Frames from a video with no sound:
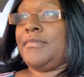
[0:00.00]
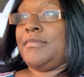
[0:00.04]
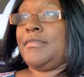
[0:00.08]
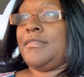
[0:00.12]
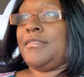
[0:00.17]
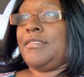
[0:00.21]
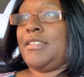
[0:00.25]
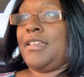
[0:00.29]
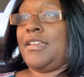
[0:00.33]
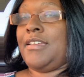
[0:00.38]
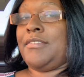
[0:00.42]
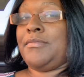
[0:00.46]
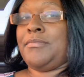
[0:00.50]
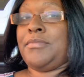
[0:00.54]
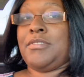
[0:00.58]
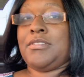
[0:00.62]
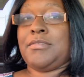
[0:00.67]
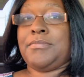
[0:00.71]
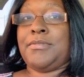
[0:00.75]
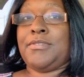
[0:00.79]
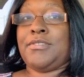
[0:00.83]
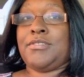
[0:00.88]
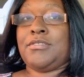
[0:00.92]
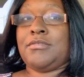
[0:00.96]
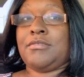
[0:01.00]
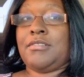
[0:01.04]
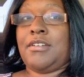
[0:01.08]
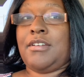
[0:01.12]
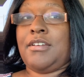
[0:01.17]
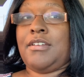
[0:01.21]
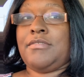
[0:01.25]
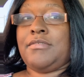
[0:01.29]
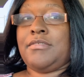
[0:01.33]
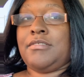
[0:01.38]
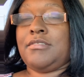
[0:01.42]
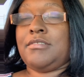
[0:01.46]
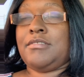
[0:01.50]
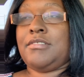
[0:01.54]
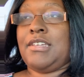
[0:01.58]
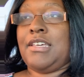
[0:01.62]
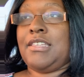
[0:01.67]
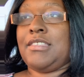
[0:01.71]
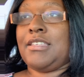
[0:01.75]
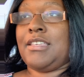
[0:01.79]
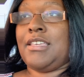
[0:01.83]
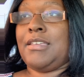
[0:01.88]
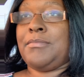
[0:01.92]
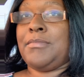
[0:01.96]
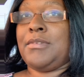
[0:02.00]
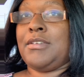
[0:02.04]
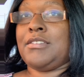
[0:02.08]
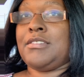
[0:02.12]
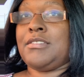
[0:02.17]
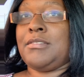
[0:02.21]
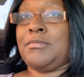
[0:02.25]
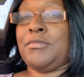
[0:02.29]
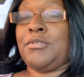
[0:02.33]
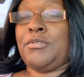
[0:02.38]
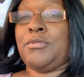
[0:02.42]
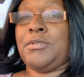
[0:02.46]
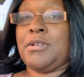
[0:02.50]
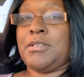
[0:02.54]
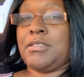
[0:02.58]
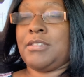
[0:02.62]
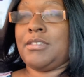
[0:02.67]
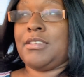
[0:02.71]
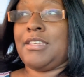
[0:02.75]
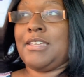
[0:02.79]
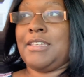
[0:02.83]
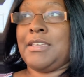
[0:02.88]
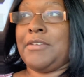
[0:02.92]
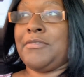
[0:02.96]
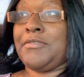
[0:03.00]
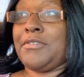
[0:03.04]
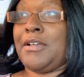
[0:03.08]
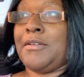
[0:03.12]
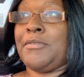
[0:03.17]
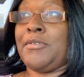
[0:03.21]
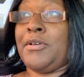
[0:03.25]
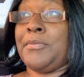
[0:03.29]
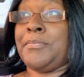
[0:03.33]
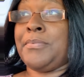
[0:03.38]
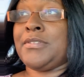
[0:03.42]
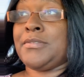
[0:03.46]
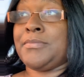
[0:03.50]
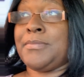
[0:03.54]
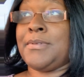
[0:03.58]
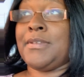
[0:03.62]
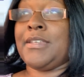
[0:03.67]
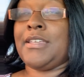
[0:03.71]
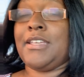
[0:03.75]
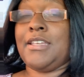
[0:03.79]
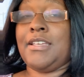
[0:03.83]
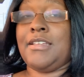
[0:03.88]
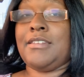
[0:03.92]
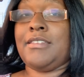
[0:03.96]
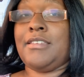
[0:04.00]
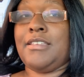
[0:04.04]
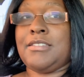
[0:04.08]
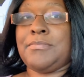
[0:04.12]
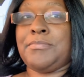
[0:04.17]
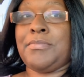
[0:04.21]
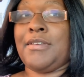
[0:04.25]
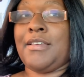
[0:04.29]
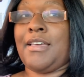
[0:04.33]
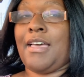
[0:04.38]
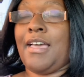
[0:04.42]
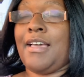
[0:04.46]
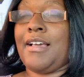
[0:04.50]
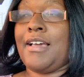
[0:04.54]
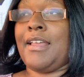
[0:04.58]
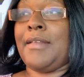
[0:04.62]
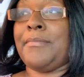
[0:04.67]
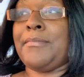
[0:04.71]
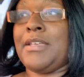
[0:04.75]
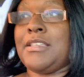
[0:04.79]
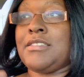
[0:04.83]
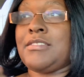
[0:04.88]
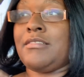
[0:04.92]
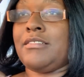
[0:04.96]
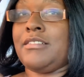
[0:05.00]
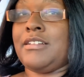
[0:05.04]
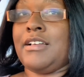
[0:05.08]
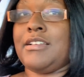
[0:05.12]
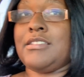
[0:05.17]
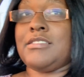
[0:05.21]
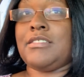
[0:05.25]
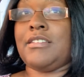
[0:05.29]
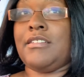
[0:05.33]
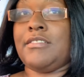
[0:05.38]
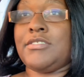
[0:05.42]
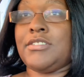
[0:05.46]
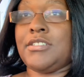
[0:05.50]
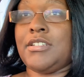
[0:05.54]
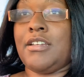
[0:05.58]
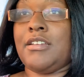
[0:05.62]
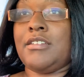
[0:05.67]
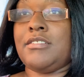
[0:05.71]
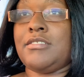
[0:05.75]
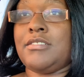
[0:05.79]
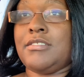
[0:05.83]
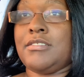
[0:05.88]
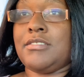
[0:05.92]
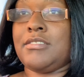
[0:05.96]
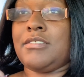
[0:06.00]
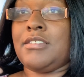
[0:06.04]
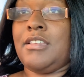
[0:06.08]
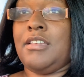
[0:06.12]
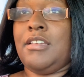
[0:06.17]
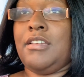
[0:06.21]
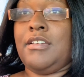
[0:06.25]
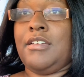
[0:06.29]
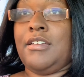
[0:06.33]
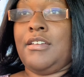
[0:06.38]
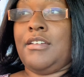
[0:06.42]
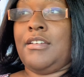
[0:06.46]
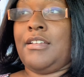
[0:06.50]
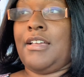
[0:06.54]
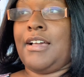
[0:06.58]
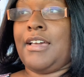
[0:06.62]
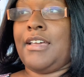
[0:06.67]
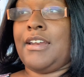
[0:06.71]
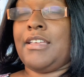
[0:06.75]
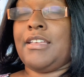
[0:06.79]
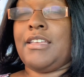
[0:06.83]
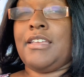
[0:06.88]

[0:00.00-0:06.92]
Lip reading: I'm not even supposed to be driving. I have to give me something quick to eat, even though I'm not supposed to be eating this. But I gotta make some lifestyle changes. I gotta